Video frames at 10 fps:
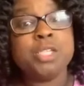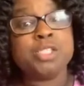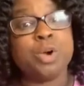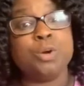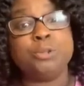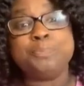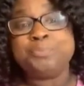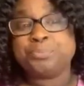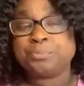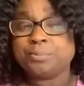So,
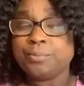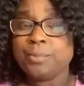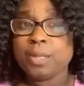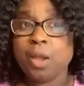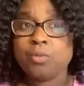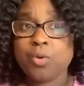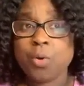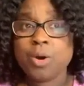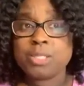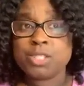of
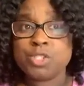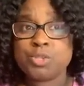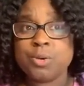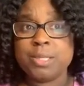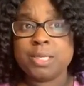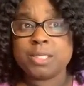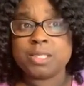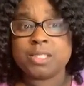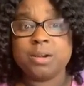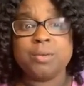course, ensuring the
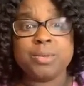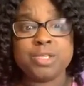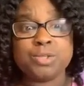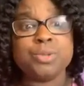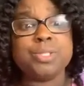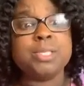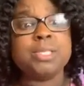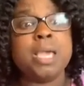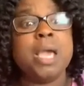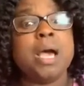necessary
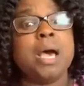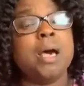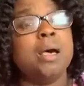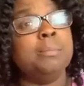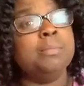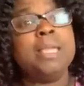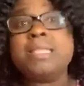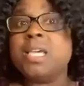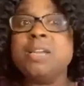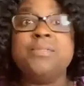resources,
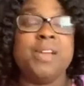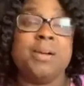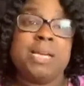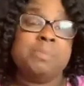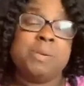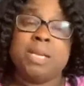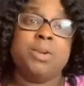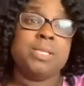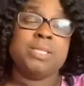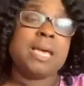it's going to vary depending
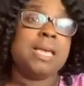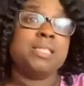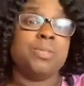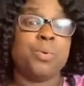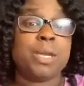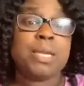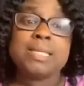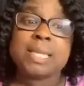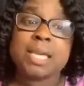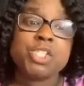on the size of the
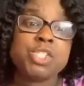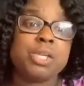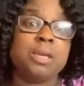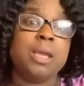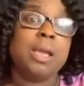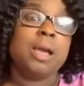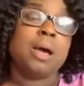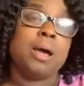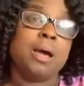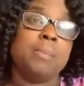organization
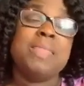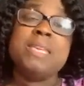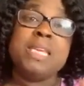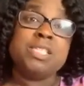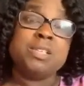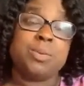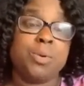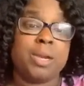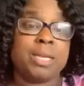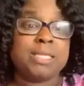and the needs of the
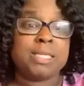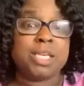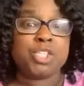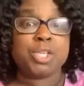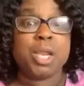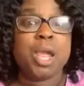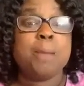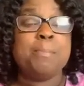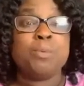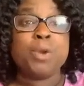organization.
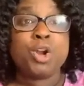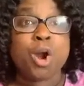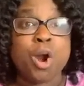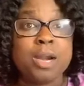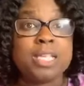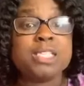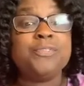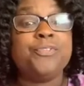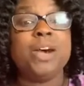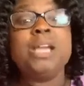But regardless,
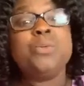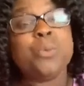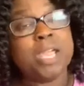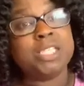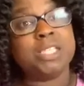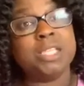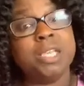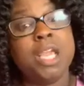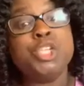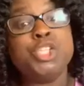
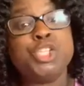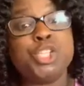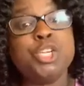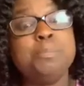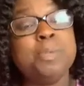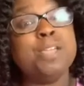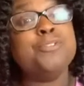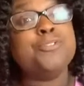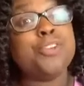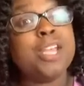fundraising should be
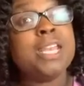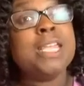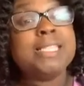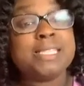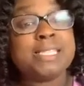front and